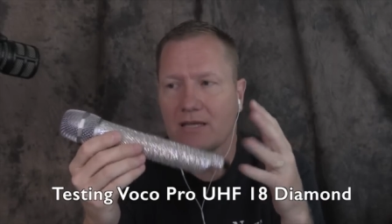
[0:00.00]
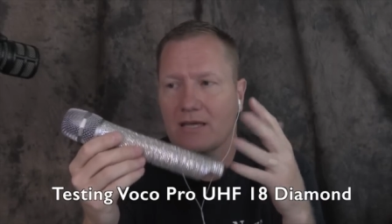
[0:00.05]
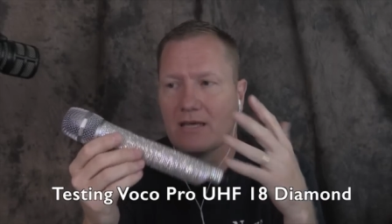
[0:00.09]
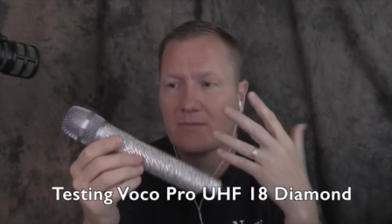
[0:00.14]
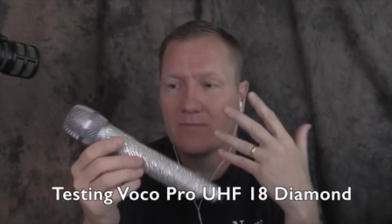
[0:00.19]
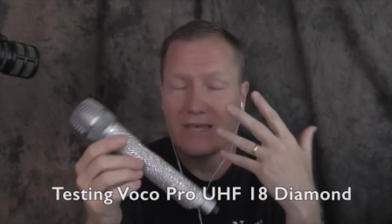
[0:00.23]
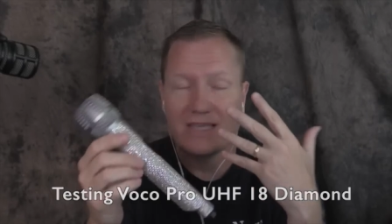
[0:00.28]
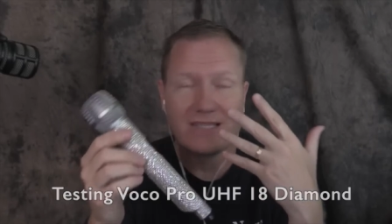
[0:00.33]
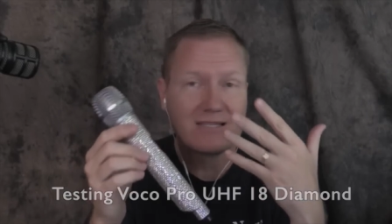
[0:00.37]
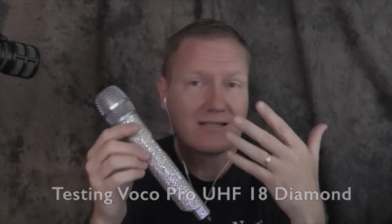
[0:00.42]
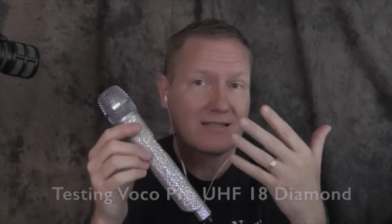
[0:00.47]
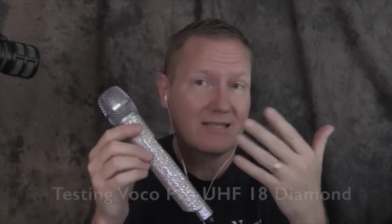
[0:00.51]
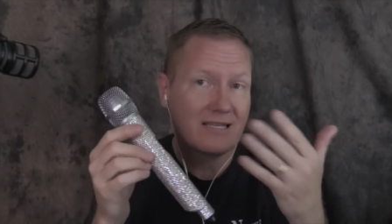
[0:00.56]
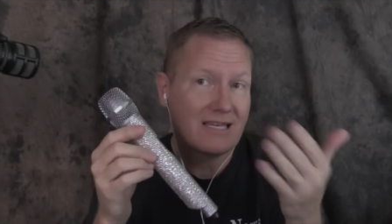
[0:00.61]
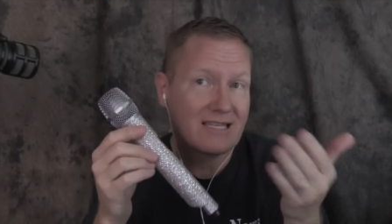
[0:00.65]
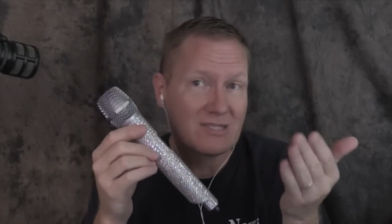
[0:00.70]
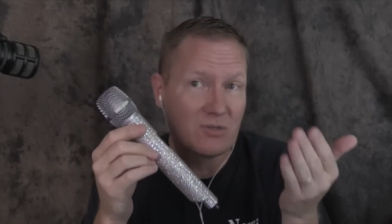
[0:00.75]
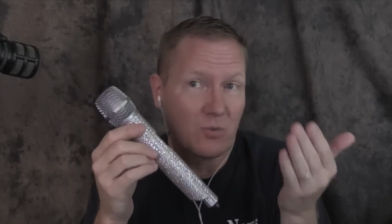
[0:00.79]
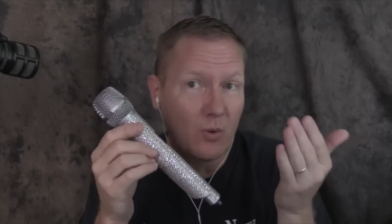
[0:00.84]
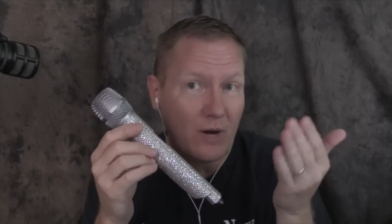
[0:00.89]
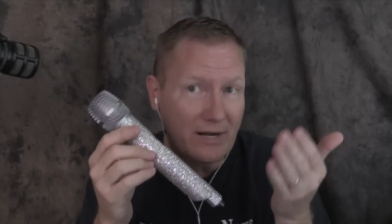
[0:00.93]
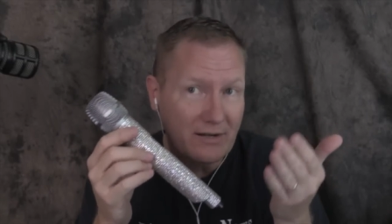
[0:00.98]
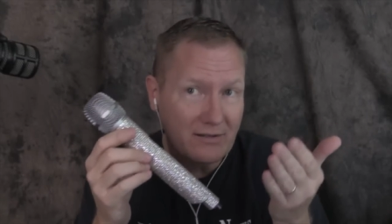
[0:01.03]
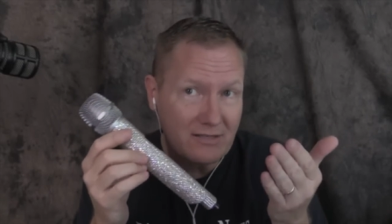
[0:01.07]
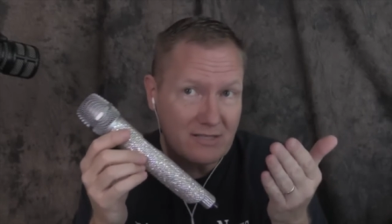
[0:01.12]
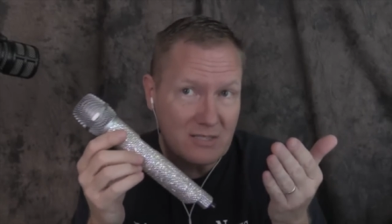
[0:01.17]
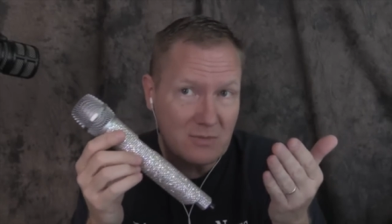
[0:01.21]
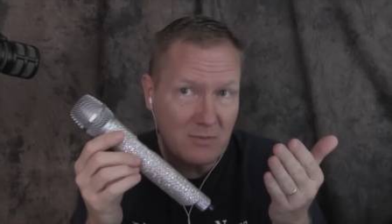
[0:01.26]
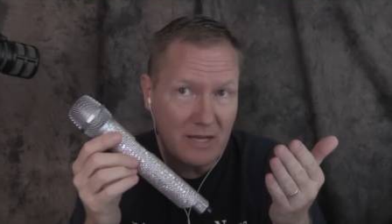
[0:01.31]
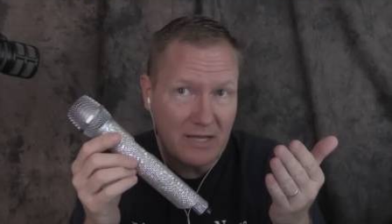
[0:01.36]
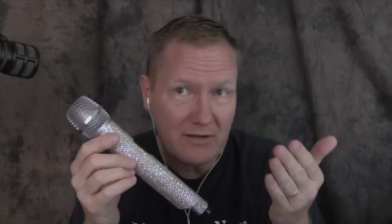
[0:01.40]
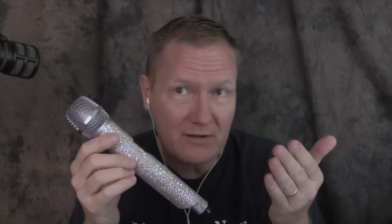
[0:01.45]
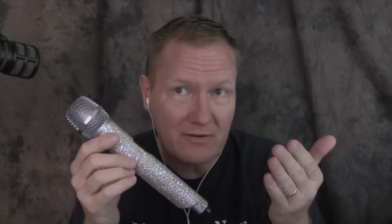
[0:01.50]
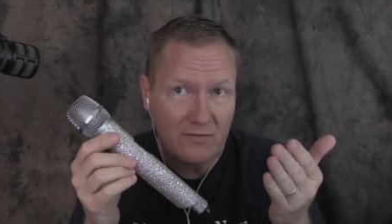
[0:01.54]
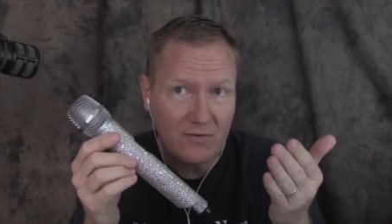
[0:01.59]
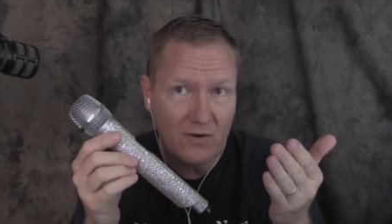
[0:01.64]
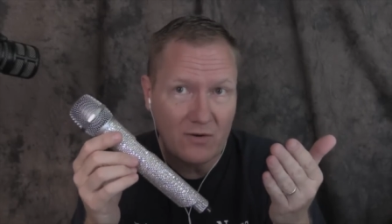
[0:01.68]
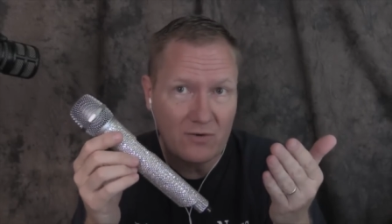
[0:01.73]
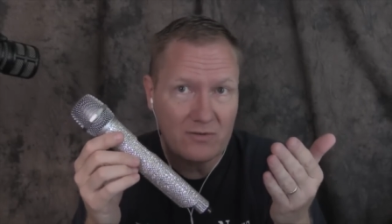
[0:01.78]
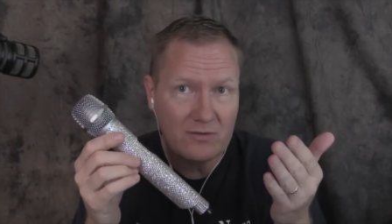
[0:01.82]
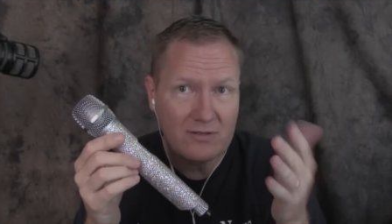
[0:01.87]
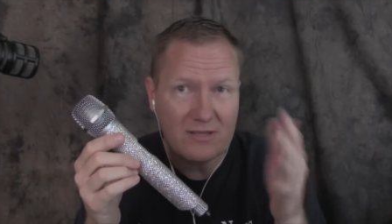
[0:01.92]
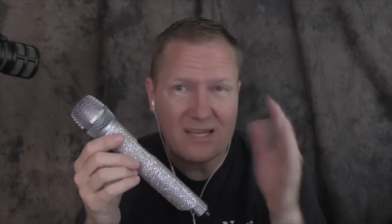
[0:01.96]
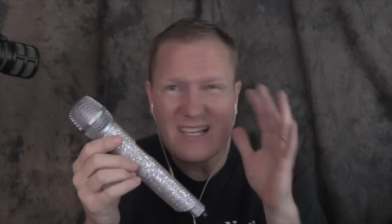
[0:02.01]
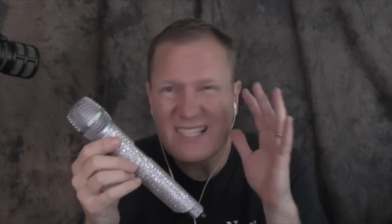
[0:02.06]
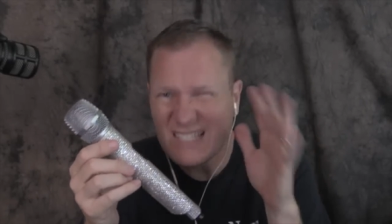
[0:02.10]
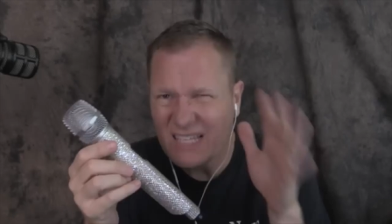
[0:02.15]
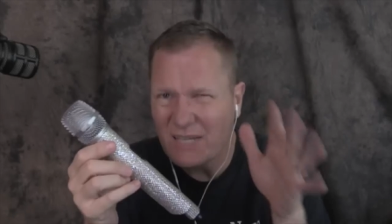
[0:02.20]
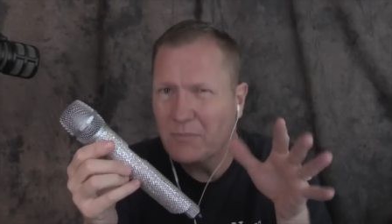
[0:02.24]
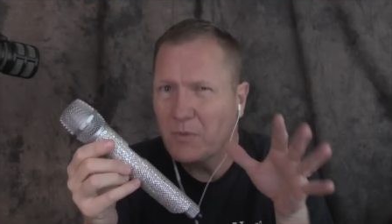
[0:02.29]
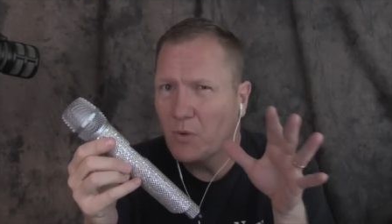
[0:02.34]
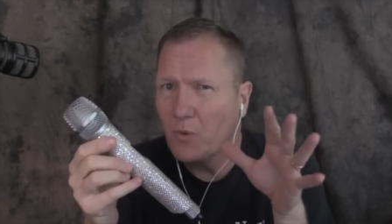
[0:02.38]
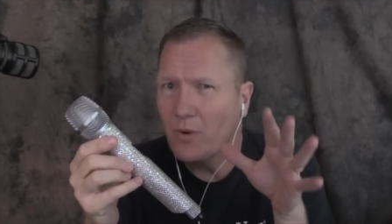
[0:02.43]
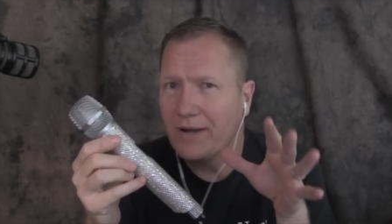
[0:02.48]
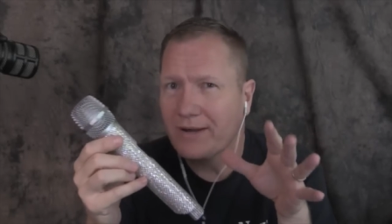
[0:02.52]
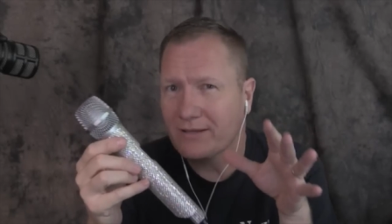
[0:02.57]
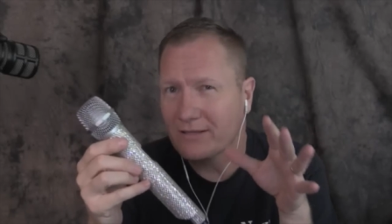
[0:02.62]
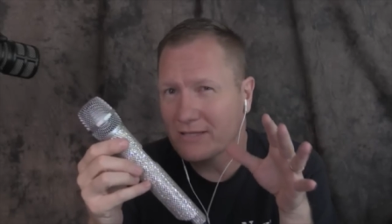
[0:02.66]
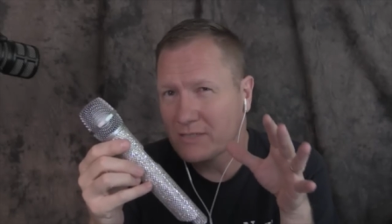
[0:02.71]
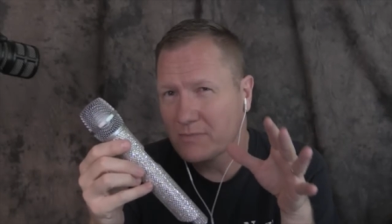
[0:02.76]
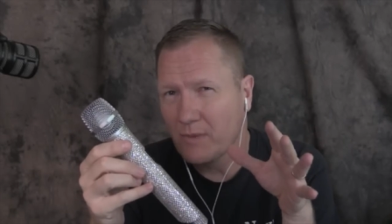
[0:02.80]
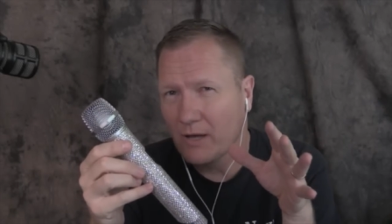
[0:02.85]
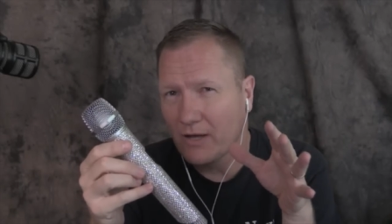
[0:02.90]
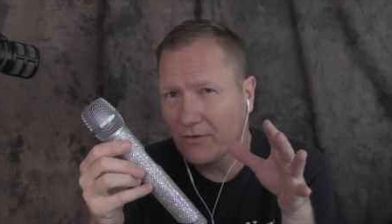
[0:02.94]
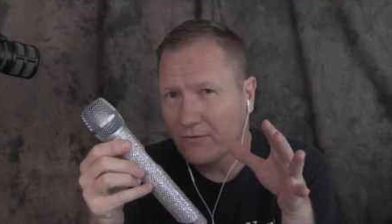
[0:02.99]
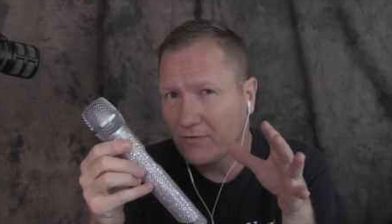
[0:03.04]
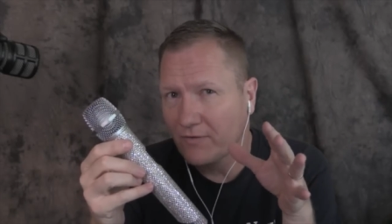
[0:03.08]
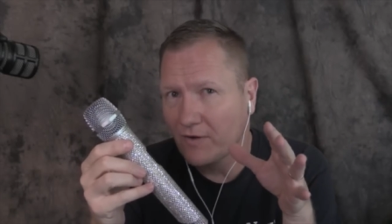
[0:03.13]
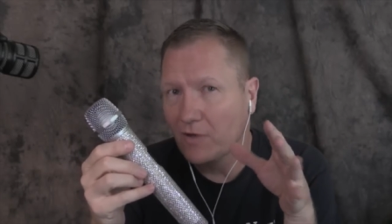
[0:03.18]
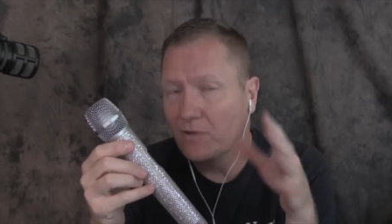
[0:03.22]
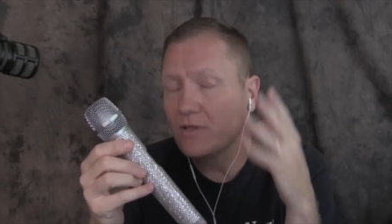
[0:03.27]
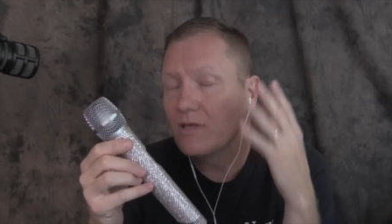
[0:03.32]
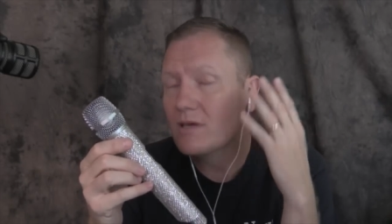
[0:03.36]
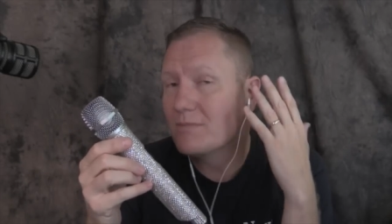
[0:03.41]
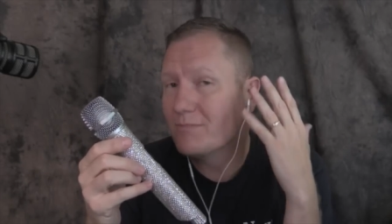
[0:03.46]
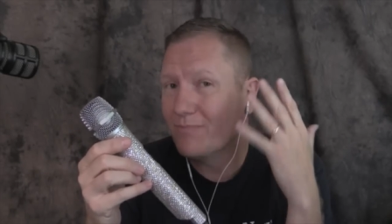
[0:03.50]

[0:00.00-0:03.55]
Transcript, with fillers: Basically, it's a wireless microphone, a simple wireless microphone,